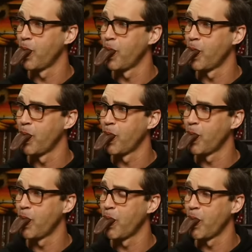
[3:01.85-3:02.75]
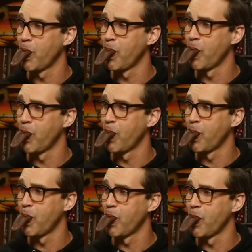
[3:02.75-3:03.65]

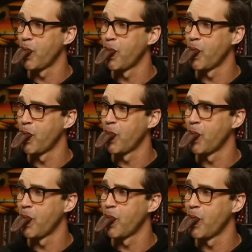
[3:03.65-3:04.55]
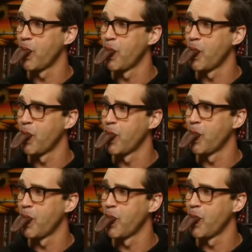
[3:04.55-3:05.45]

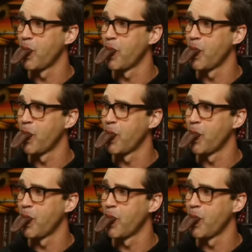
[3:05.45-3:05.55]
(not speaking)